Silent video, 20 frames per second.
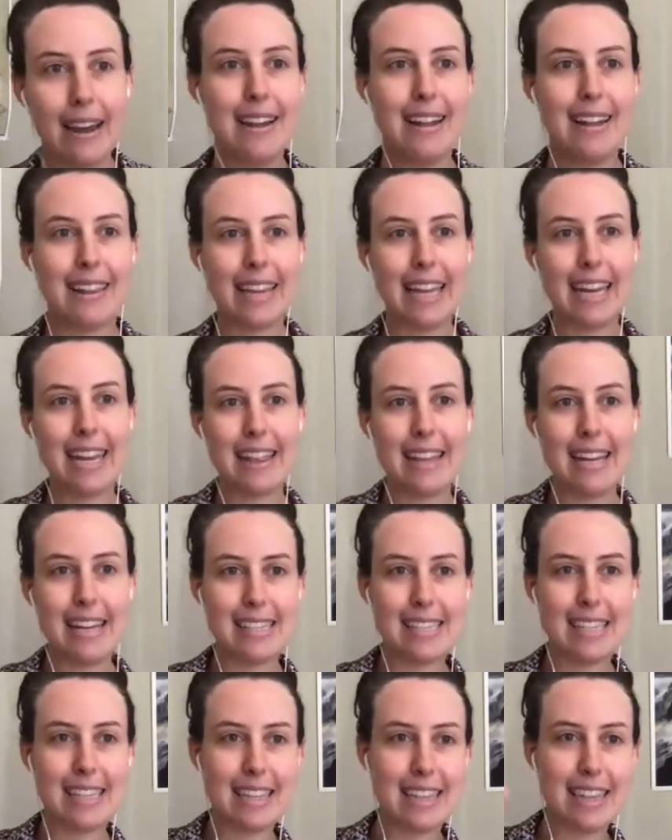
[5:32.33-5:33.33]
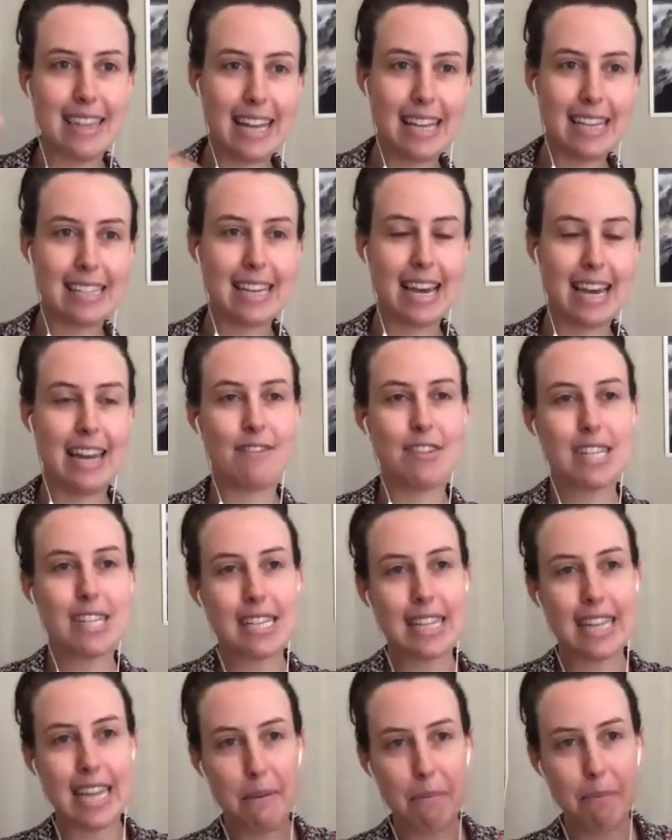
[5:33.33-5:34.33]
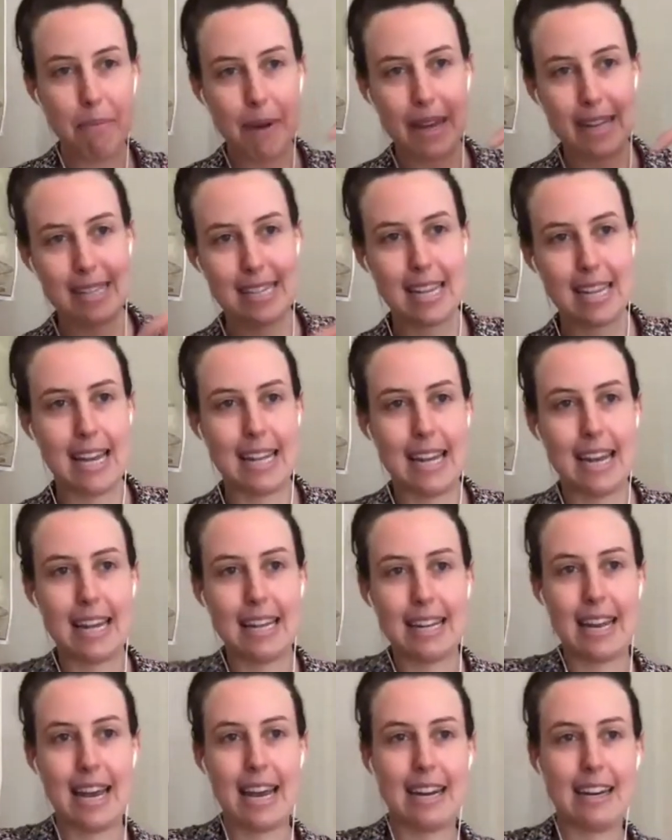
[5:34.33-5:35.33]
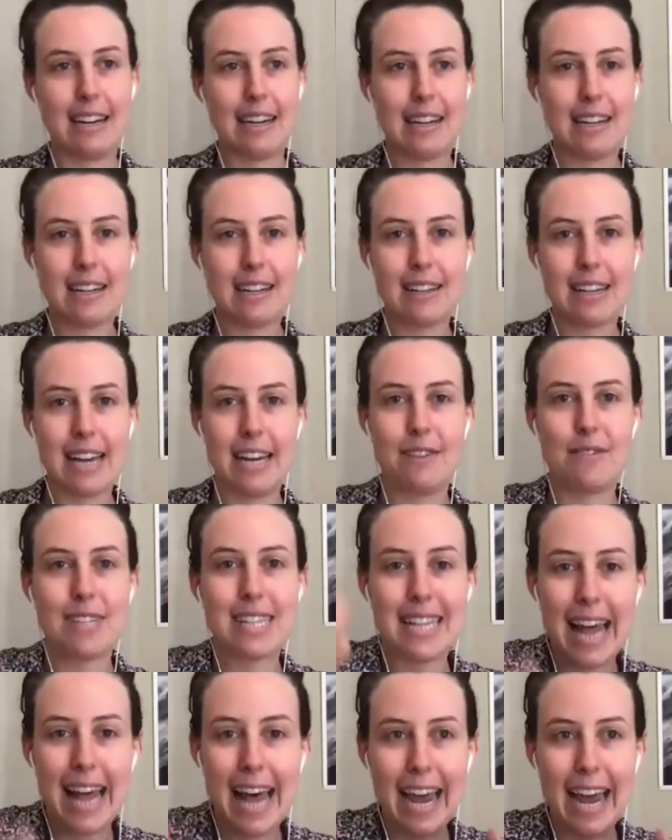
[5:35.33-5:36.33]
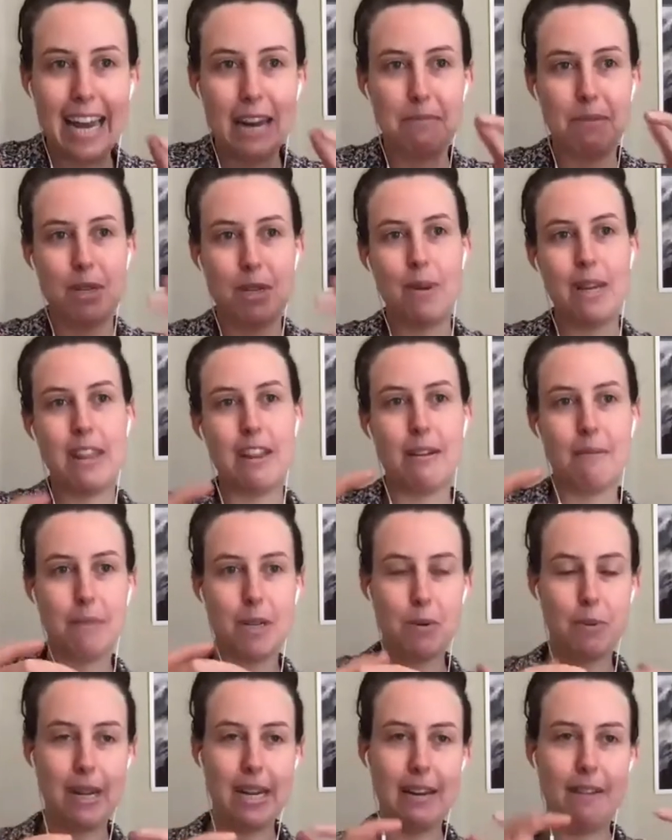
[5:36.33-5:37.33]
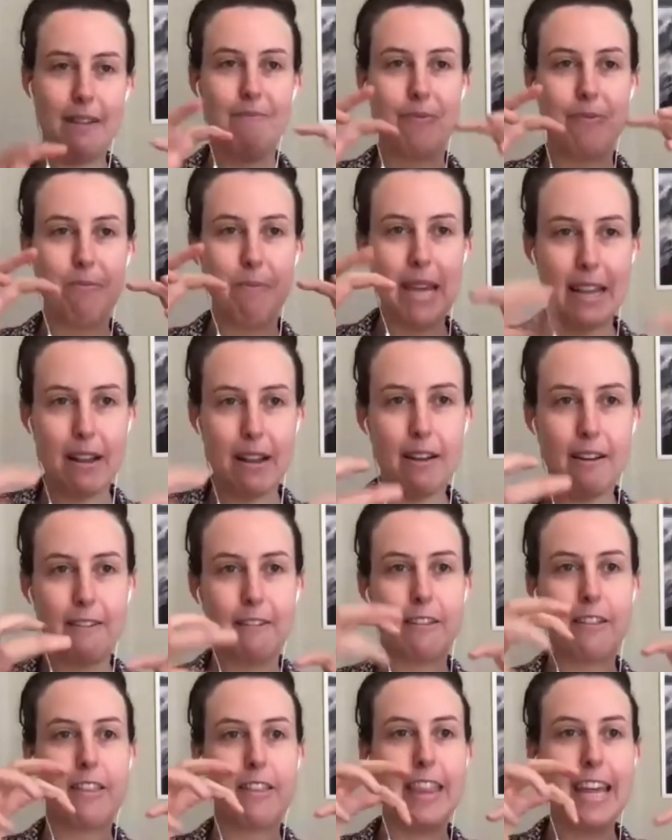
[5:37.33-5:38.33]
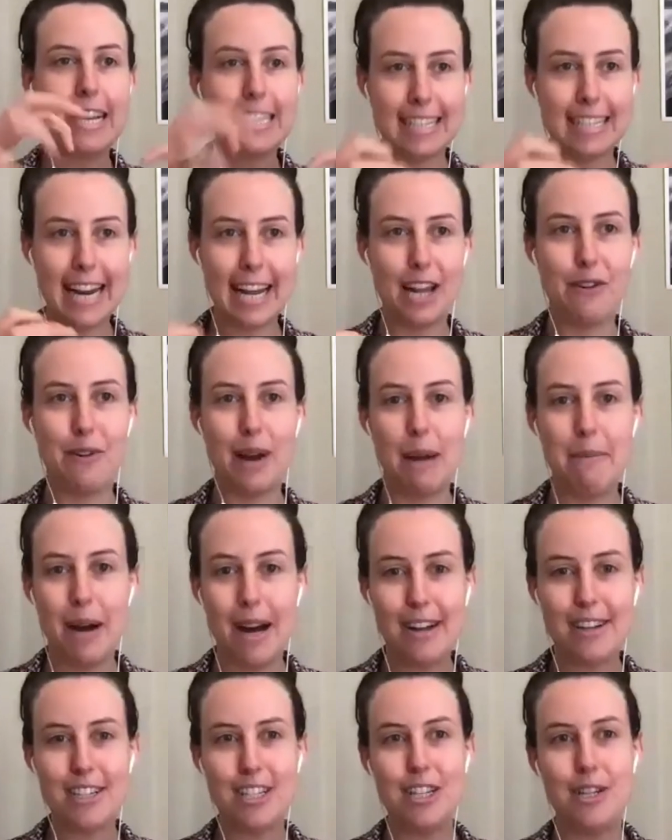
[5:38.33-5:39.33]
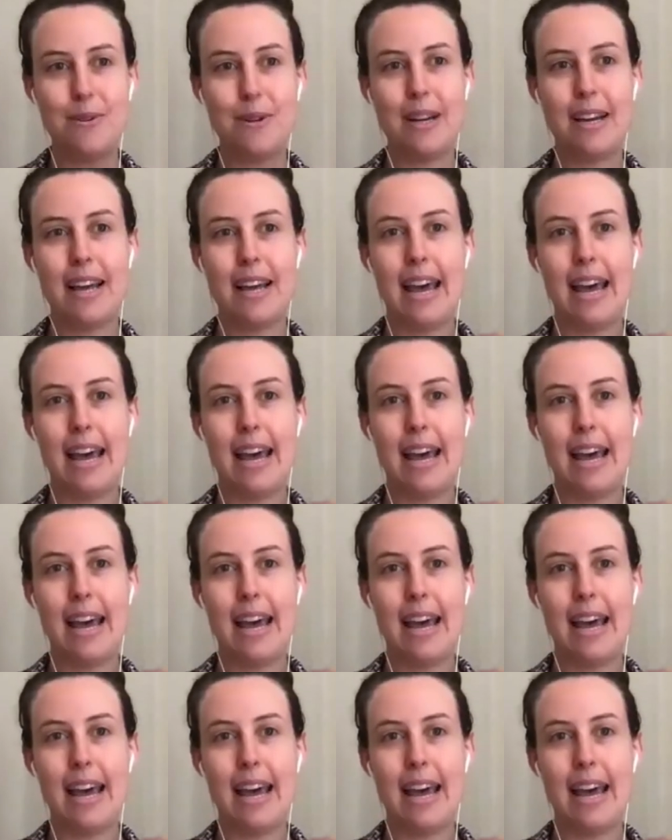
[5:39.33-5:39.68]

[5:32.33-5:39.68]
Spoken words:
Letting these things kind of slip and kind of slide between being things that I can grab onto